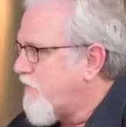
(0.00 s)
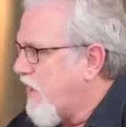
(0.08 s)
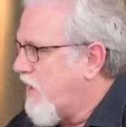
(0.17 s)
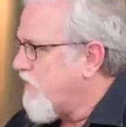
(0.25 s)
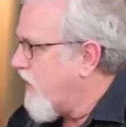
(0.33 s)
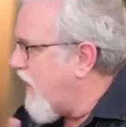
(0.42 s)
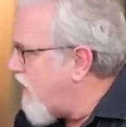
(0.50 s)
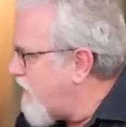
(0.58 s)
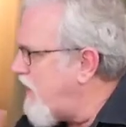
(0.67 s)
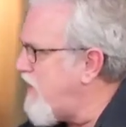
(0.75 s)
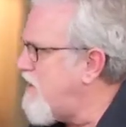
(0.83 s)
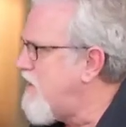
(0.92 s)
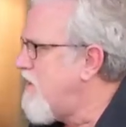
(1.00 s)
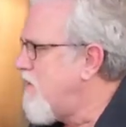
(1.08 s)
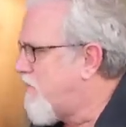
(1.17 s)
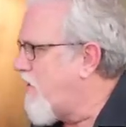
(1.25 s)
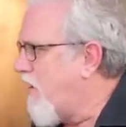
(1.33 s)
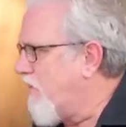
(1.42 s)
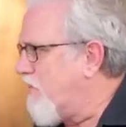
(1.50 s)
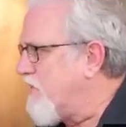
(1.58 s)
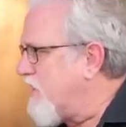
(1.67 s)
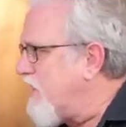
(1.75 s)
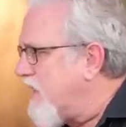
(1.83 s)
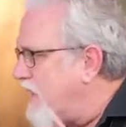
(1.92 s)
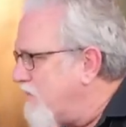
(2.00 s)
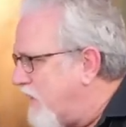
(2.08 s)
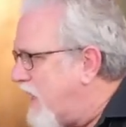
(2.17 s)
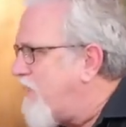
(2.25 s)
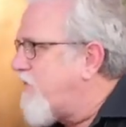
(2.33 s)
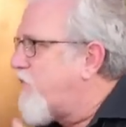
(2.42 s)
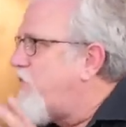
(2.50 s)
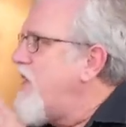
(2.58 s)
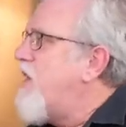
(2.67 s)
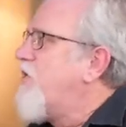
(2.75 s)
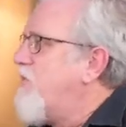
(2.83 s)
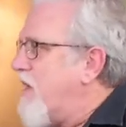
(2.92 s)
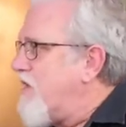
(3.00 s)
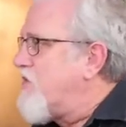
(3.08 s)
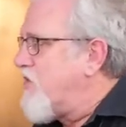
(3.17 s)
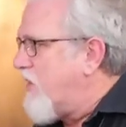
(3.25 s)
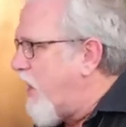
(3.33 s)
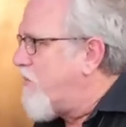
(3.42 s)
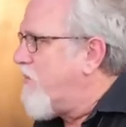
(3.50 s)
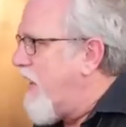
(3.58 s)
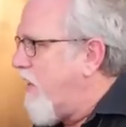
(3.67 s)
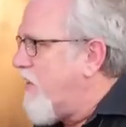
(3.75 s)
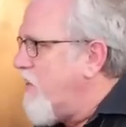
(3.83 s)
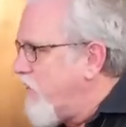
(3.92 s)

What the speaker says: And if you have any problems, he gave 3 other men to help him out.